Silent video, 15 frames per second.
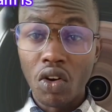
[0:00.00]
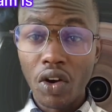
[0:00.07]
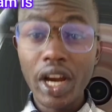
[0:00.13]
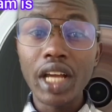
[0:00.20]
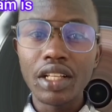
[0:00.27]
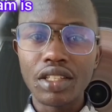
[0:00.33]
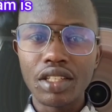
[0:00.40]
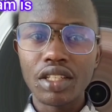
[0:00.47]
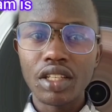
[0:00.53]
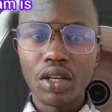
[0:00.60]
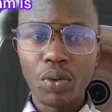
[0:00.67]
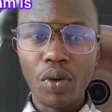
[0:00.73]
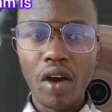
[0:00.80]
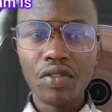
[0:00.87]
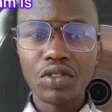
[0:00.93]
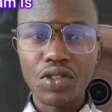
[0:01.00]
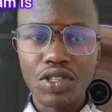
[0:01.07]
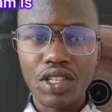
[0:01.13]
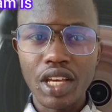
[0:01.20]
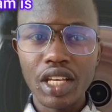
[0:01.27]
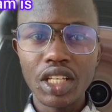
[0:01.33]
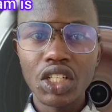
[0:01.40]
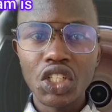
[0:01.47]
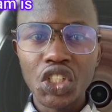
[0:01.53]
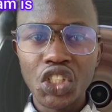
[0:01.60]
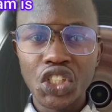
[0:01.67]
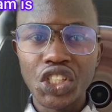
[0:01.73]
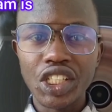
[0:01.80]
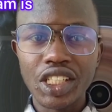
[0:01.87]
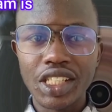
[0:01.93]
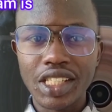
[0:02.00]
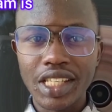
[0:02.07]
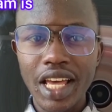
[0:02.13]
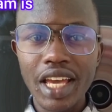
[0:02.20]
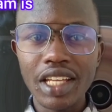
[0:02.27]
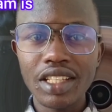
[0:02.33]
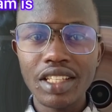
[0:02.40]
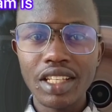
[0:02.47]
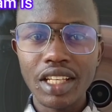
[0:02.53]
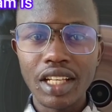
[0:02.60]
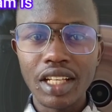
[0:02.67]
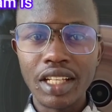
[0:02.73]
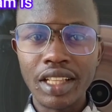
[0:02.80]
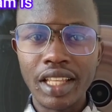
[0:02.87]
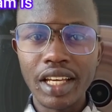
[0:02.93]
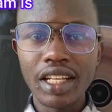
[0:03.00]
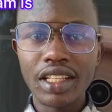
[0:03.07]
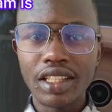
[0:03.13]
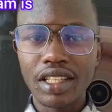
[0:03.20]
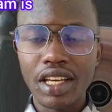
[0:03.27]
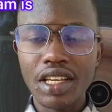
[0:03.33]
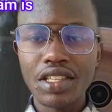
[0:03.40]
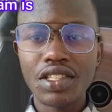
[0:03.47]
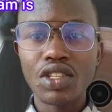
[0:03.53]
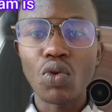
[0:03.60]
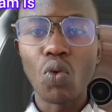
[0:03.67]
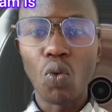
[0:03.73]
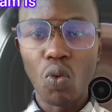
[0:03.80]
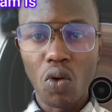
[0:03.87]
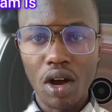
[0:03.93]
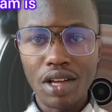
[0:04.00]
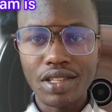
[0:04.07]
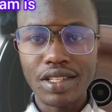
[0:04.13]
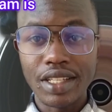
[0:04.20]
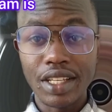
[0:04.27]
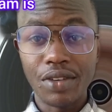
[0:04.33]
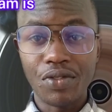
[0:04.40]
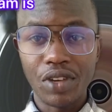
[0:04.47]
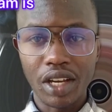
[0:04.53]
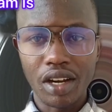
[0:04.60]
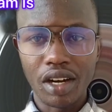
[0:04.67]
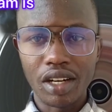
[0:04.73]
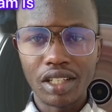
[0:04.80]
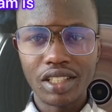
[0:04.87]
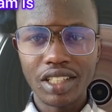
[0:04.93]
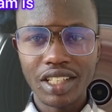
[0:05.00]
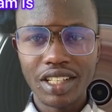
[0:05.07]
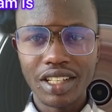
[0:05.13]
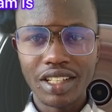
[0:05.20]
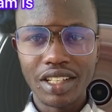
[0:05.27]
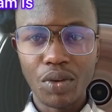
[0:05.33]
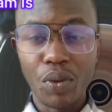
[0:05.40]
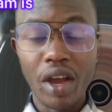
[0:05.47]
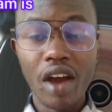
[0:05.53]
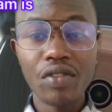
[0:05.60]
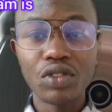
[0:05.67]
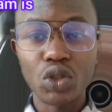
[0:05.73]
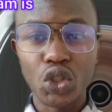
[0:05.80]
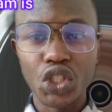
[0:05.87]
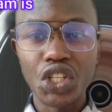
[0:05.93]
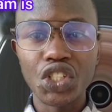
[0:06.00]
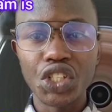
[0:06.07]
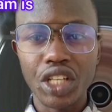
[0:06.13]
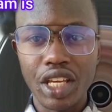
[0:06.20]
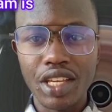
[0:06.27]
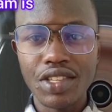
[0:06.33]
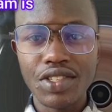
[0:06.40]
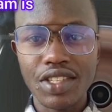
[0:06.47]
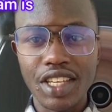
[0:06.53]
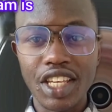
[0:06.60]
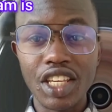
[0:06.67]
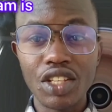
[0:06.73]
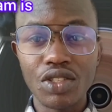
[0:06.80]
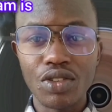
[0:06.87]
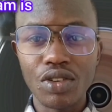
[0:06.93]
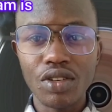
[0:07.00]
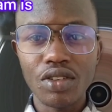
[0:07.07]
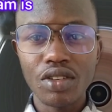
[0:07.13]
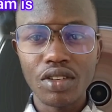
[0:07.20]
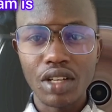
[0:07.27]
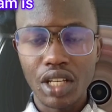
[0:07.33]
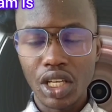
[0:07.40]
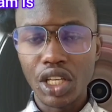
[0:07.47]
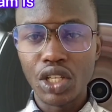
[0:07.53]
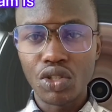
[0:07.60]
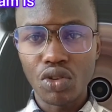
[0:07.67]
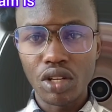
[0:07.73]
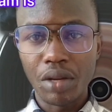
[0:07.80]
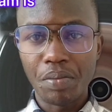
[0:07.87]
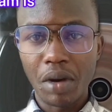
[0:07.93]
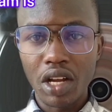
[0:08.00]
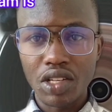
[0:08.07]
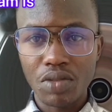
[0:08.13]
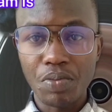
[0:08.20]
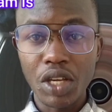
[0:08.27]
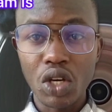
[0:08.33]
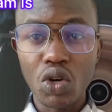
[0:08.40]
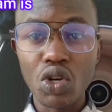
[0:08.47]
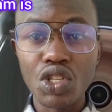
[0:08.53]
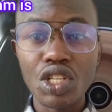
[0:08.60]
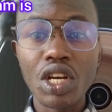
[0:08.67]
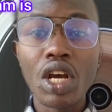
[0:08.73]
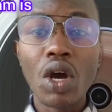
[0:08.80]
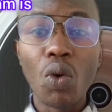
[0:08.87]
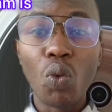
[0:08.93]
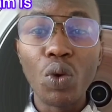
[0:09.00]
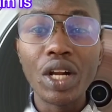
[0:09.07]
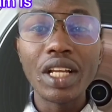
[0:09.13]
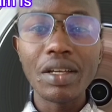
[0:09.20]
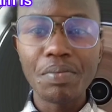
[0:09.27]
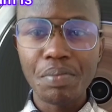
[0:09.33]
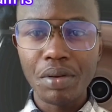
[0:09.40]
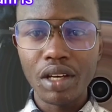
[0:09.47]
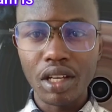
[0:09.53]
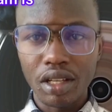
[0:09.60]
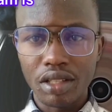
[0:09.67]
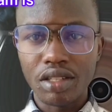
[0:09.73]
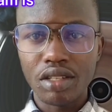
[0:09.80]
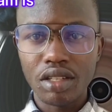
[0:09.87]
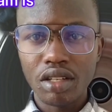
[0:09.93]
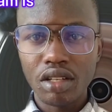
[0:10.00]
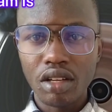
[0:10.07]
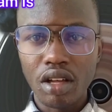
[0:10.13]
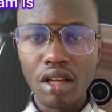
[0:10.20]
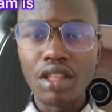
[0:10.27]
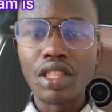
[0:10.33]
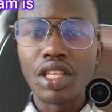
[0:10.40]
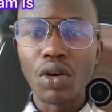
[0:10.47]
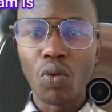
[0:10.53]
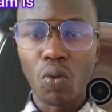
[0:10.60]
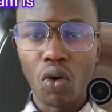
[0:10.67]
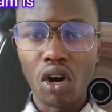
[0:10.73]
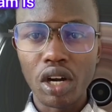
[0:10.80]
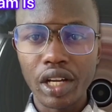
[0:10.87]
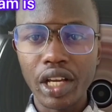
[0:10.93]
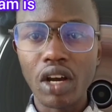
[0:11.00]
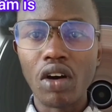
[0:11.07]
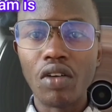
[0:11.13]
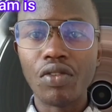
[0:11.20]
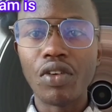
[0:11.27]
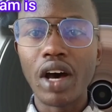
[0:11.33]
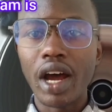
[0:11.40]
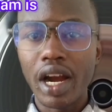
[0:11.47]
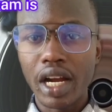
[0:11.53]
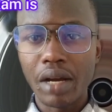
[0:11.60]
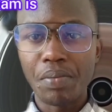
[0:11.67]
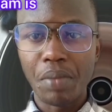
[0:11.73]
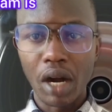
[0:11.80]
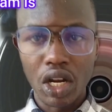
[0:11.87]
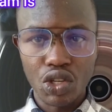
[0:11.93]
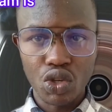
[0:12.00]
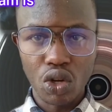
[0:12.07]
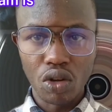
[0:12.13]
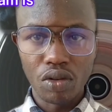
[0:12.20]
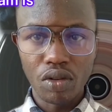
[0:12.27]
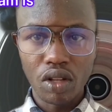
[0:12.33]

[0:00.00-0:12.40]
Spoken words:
Great. We have to say she said the test was difficult. We have to change is into the past because we repeat the word of other person.